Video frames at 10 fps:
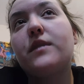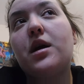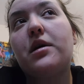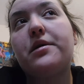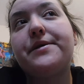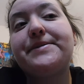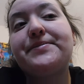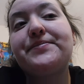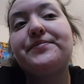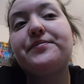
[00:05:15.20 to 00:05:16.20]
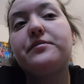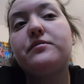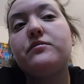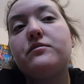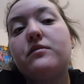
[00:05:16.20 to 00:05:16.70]
I
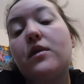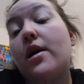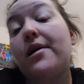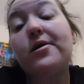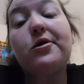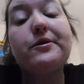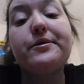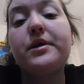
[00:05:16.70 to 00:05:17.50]
I'll go